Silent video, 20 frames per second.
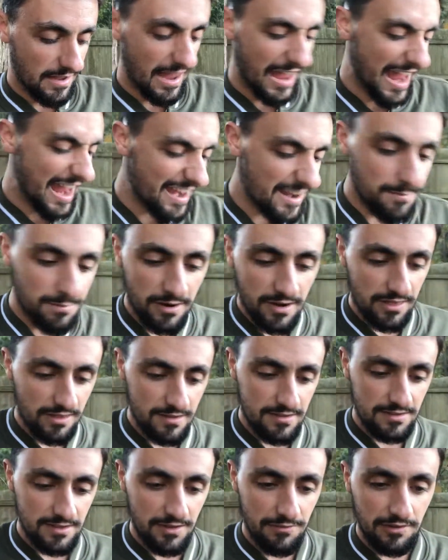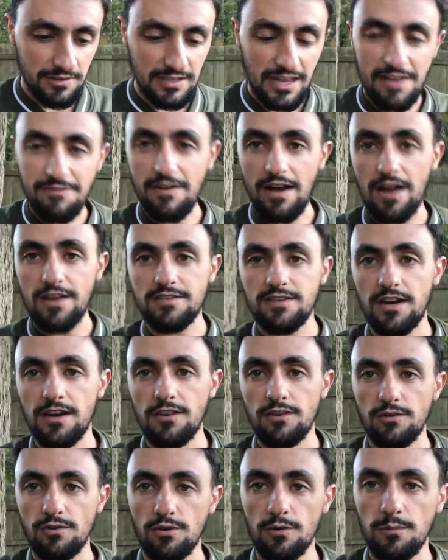Anybody that's living life outside
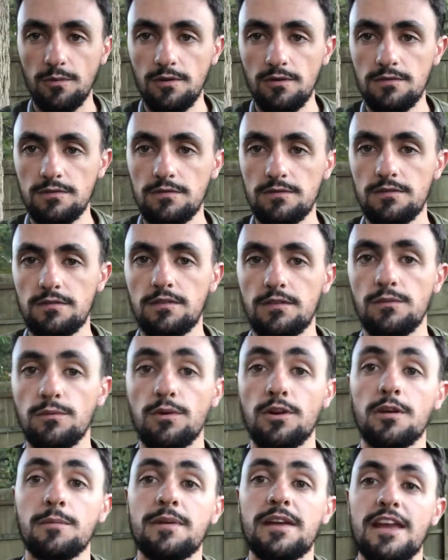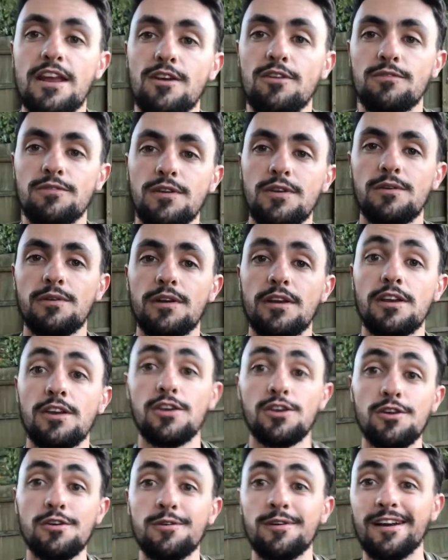of the normal, we're gonna be interviewing
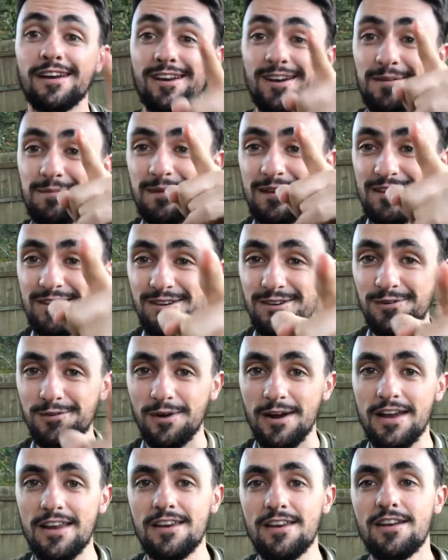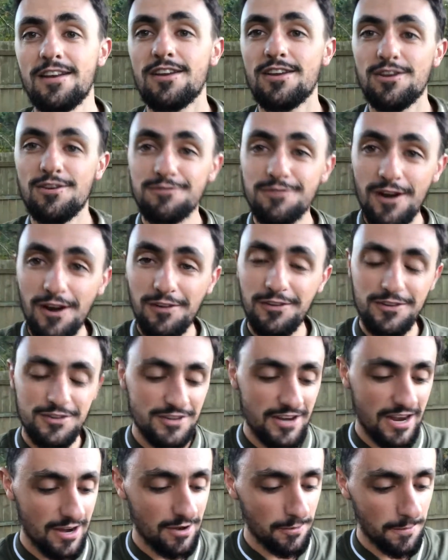you. It could be you, right? You follow this
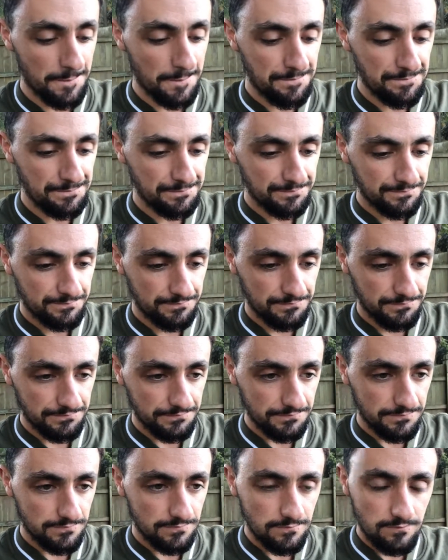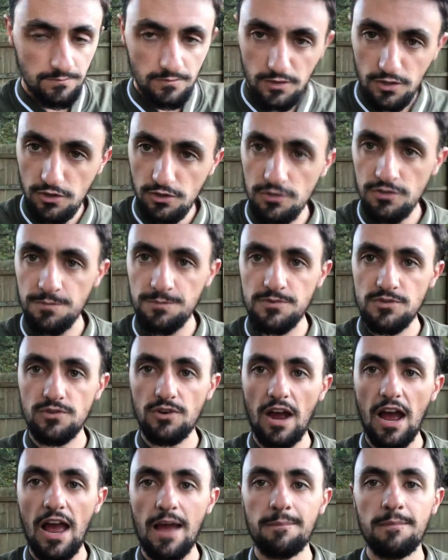channel, you're
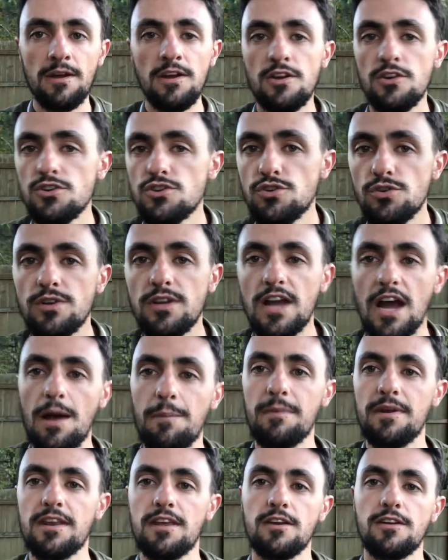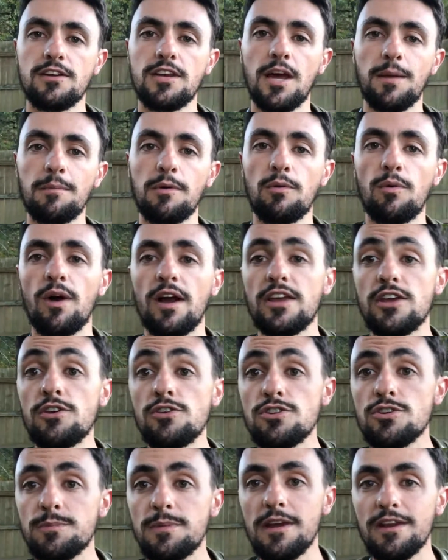subscribed, shoot a comment here, tell me why you
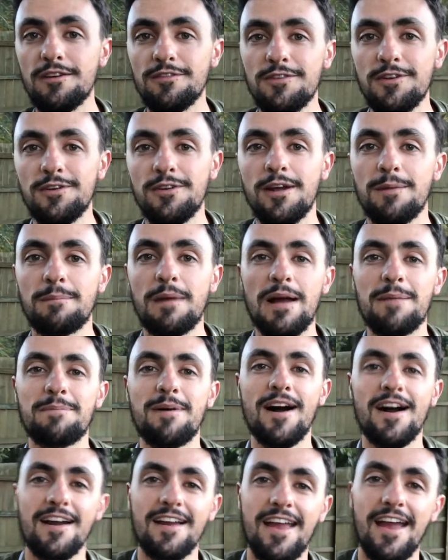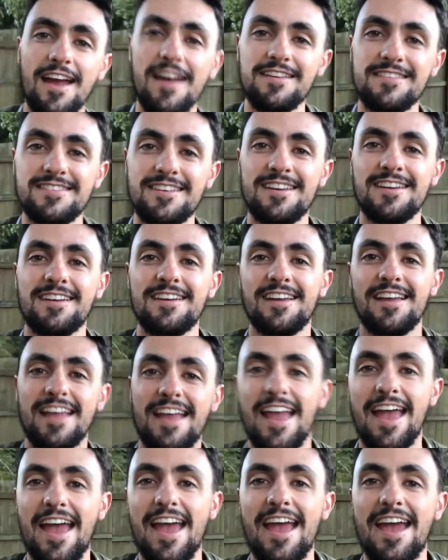should be interviewed on my podcast.
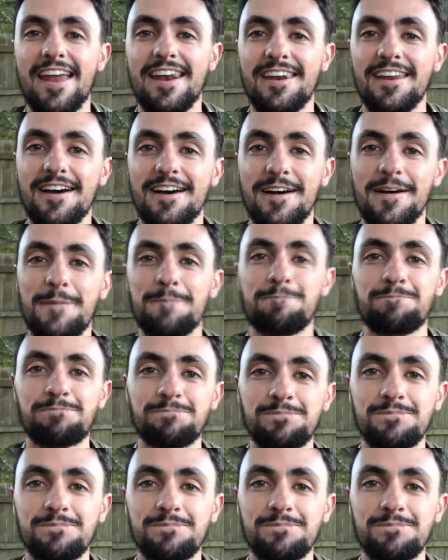And um